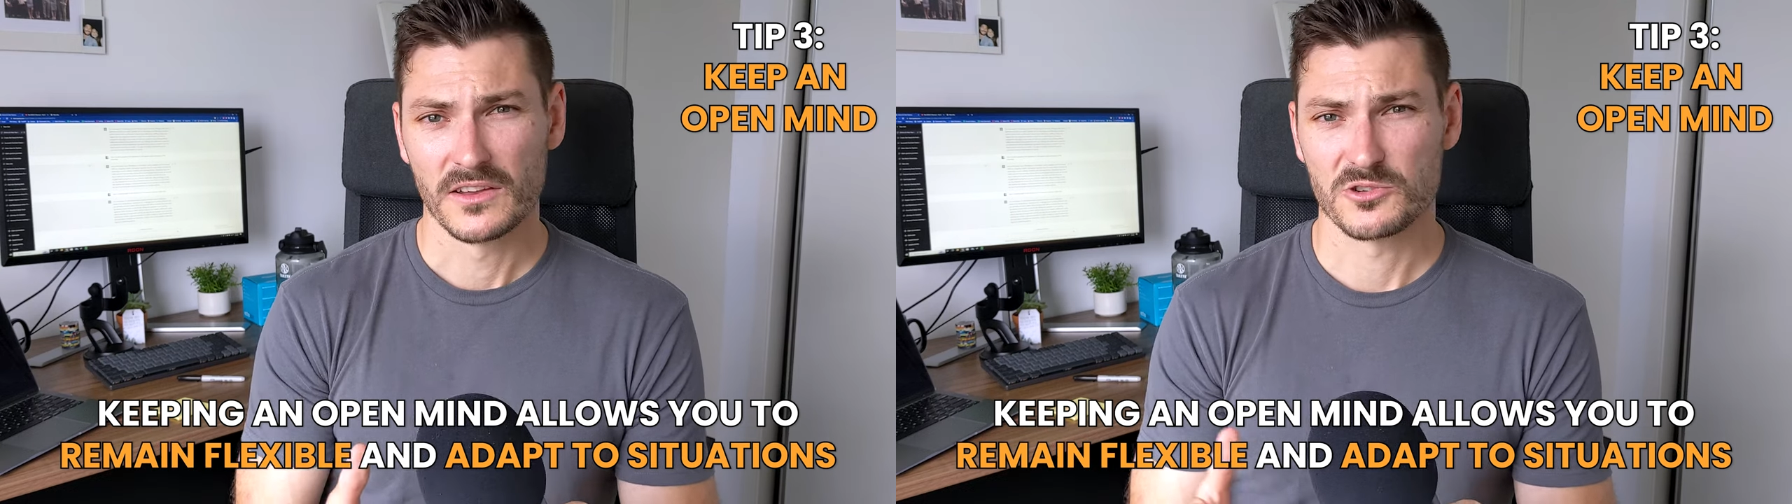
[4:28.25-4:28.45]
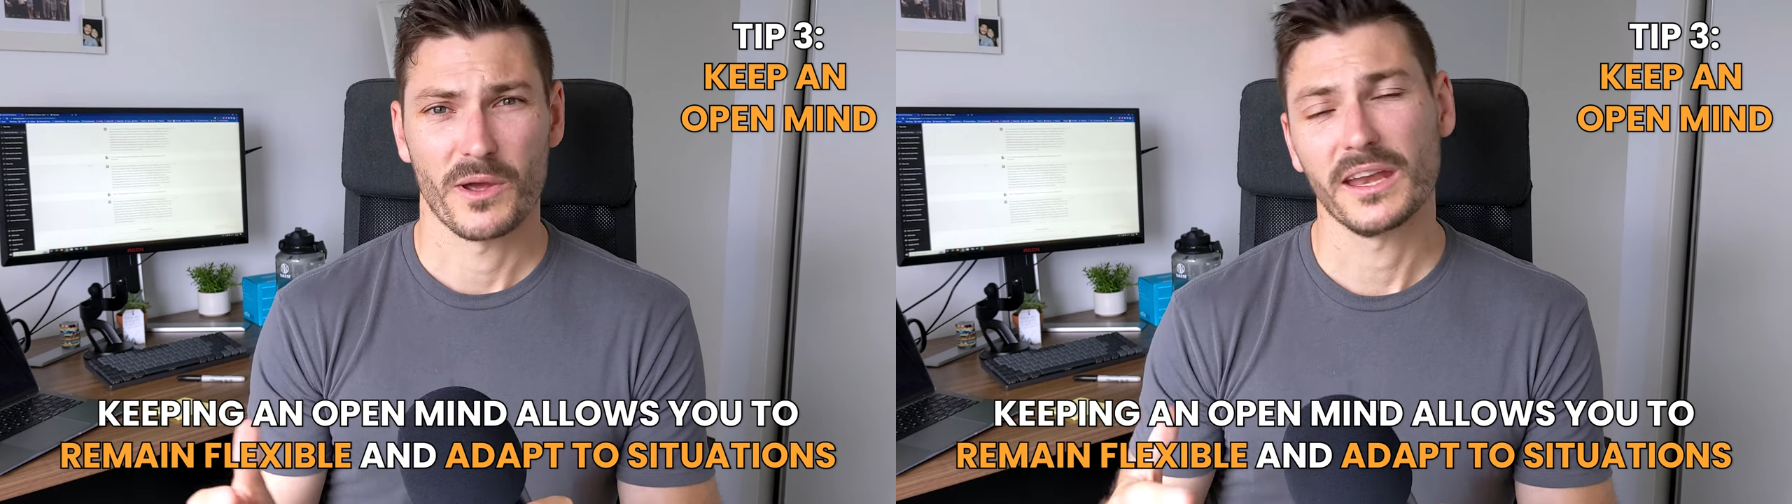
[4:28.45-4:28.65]

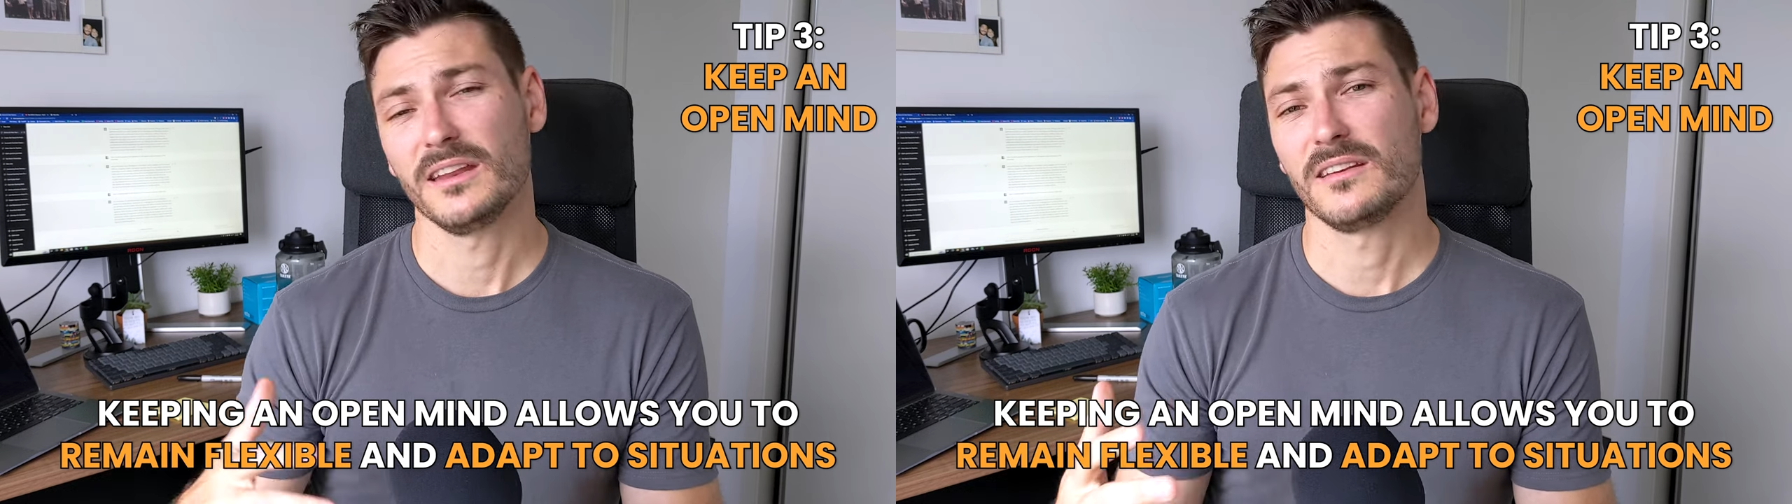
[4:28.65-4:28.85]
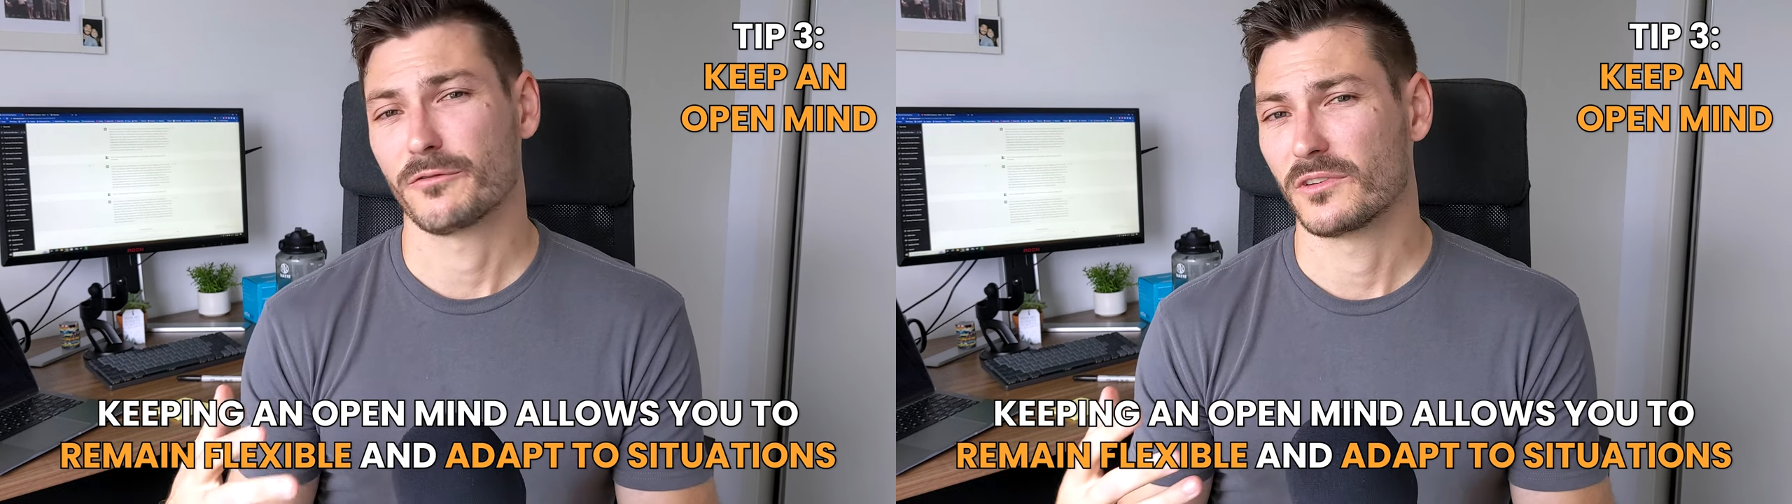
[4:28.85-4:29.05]
to
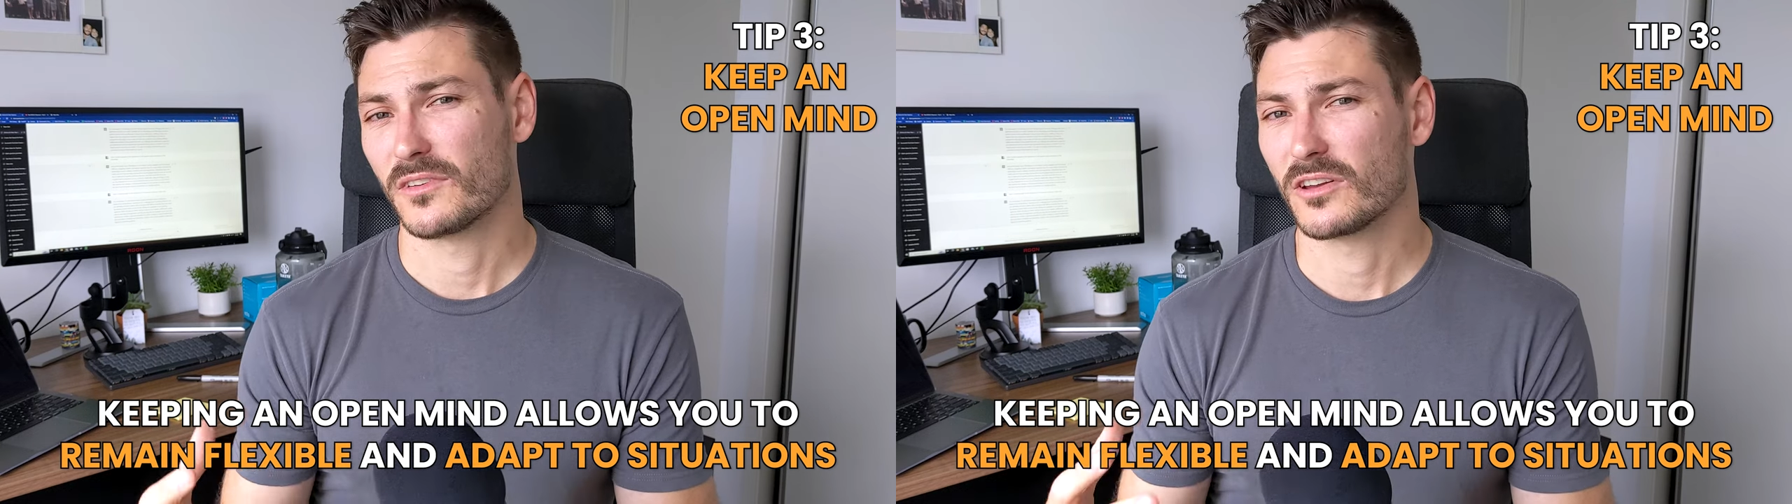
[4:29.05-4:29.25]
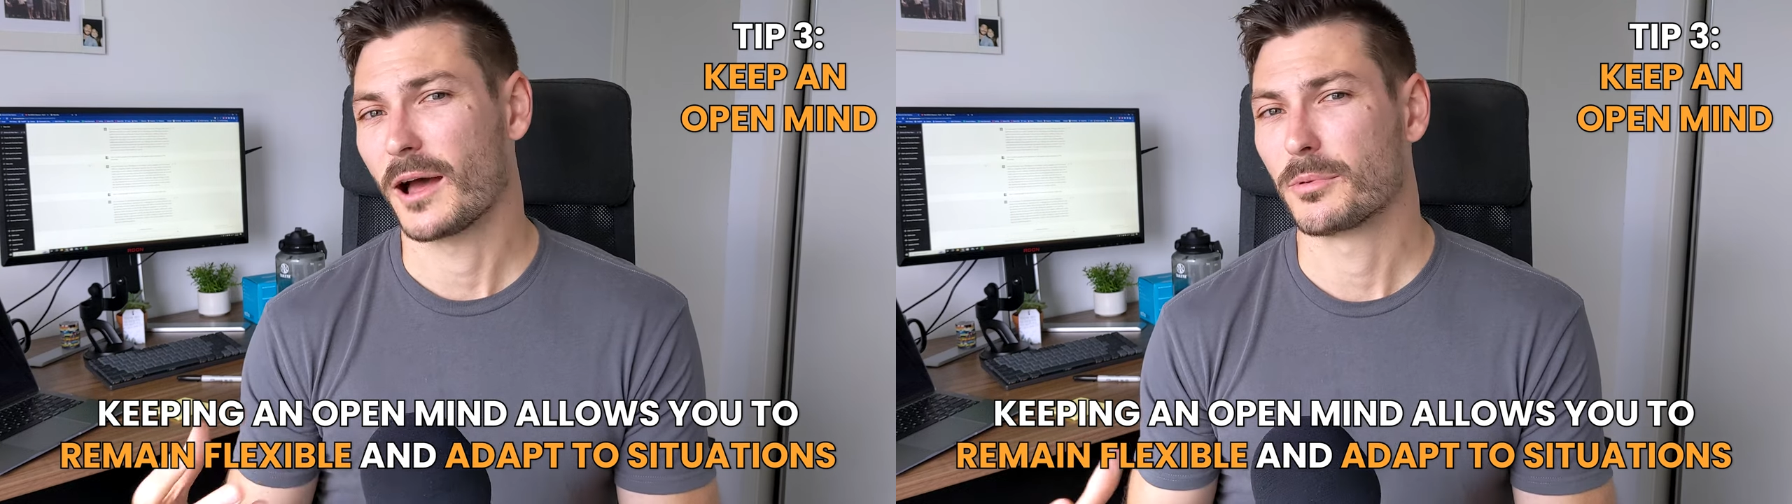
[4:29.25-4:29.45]
any
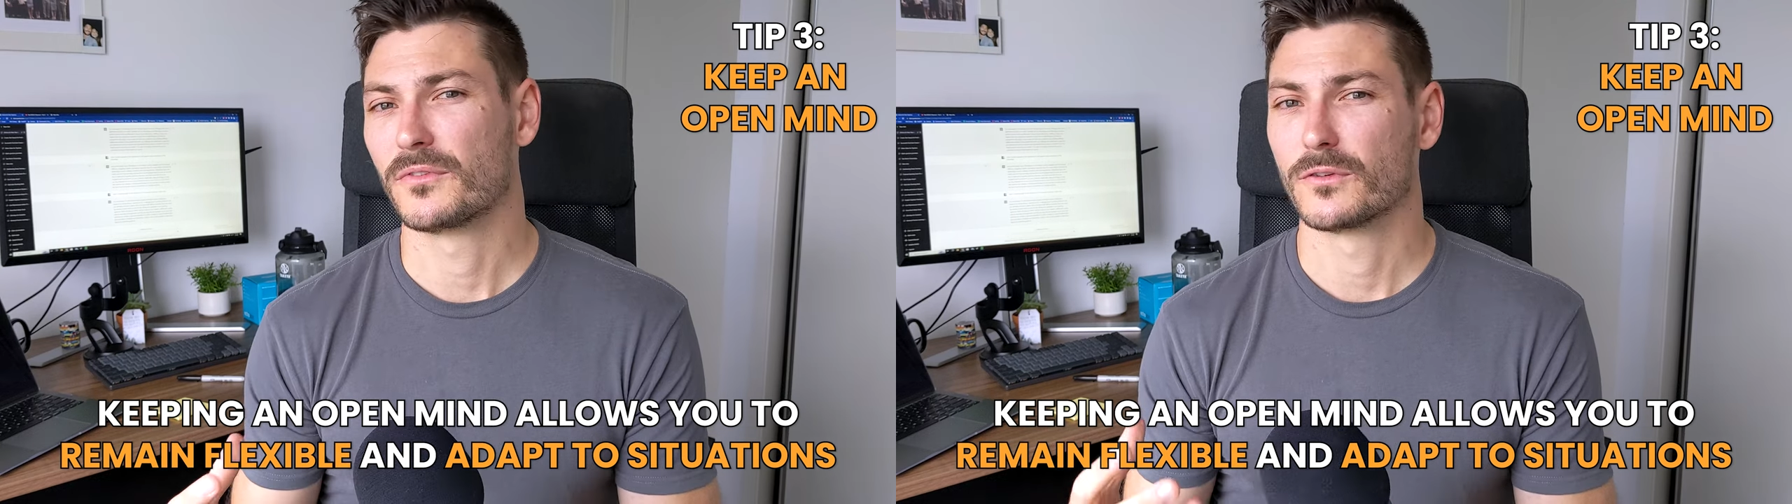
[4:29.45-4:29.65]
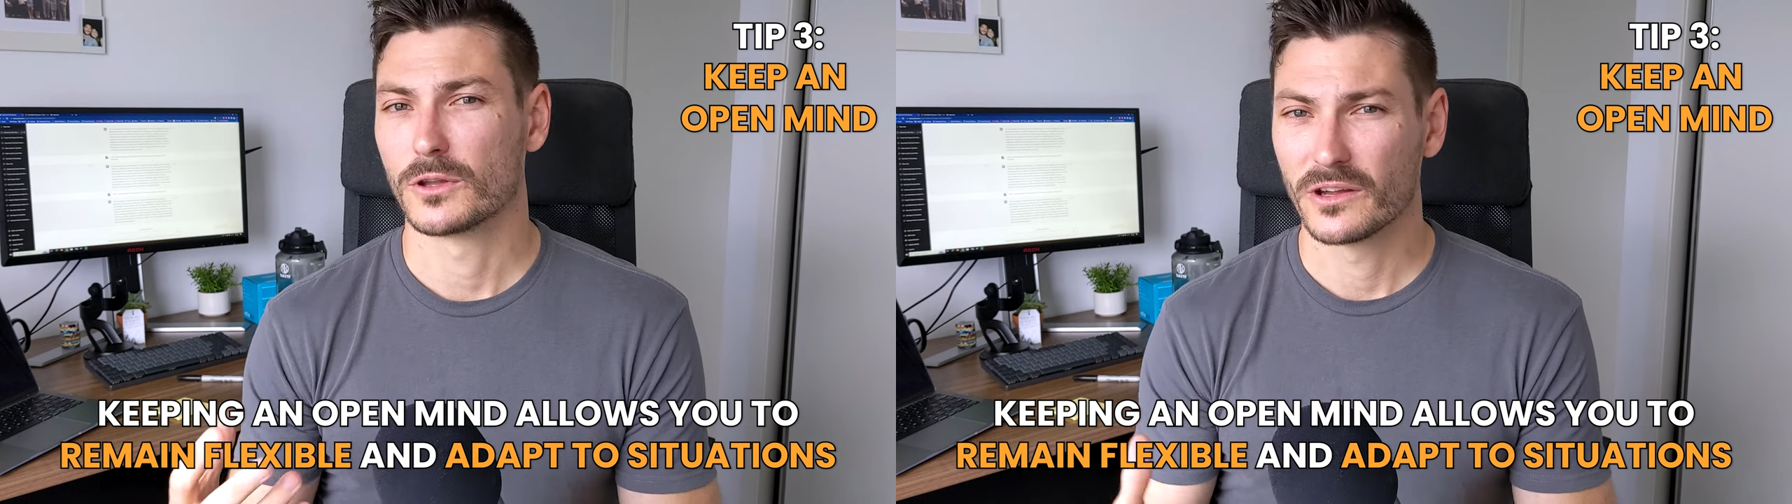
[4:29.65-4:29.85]
different type
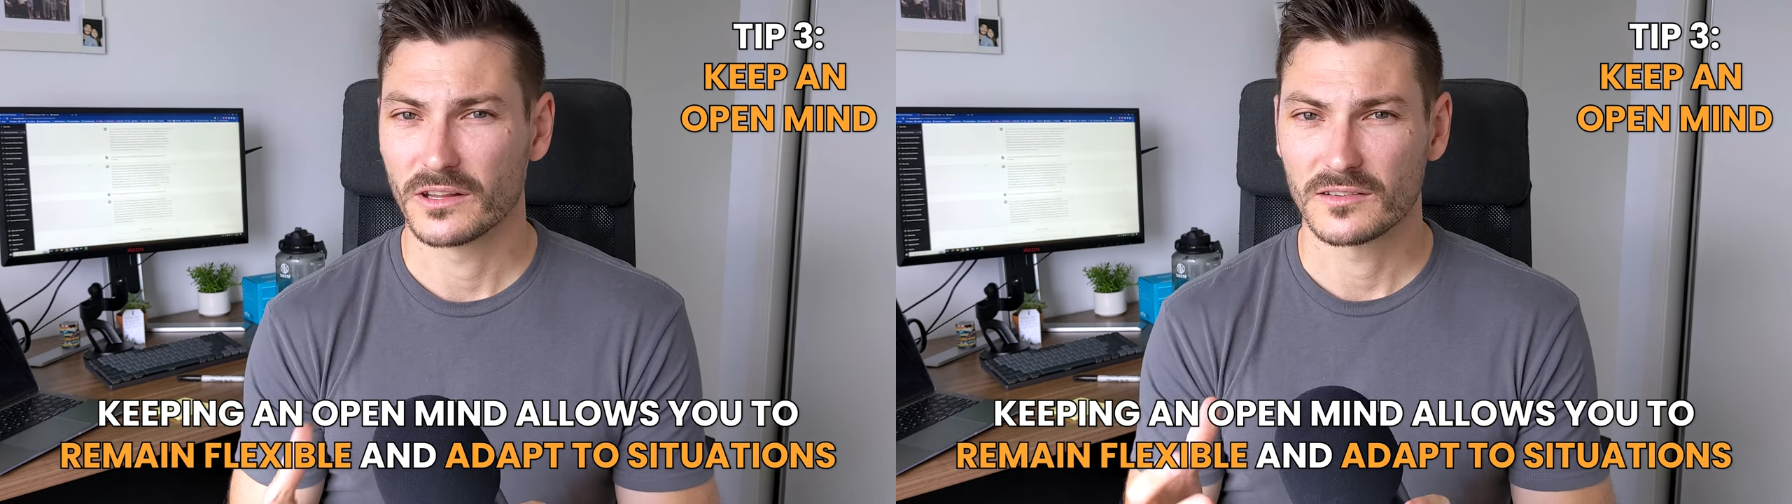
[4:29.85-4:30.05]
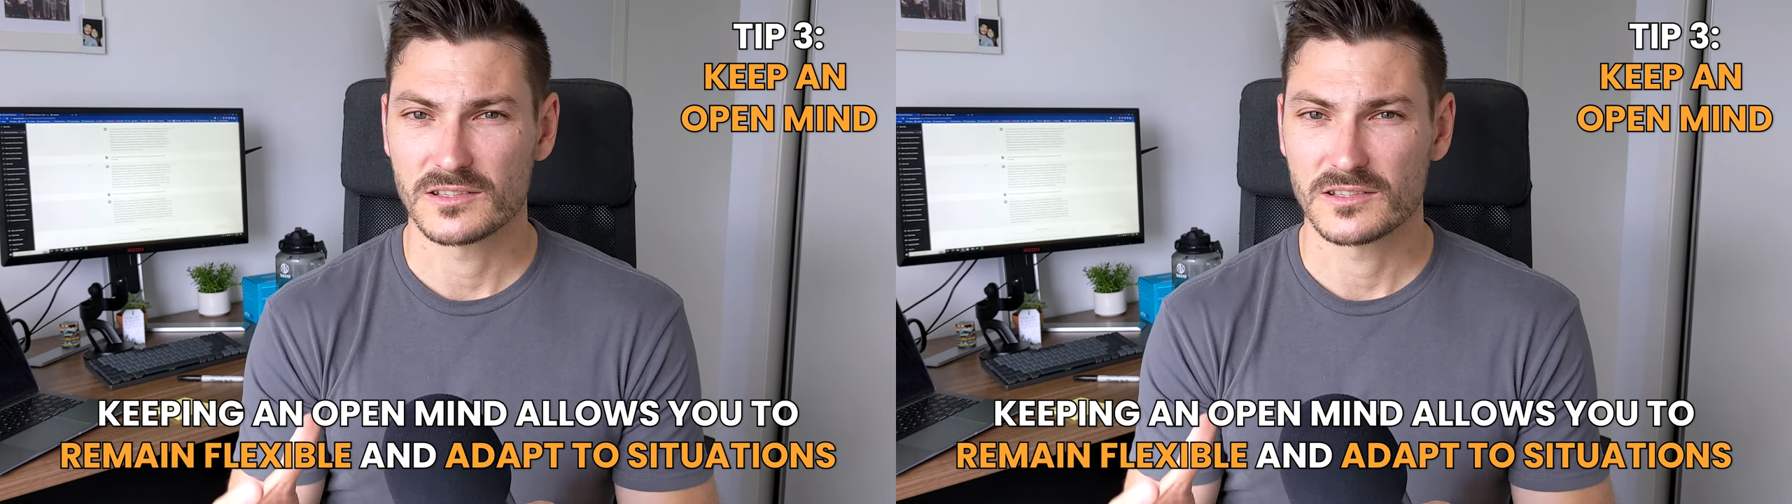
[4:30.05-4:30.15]
of learning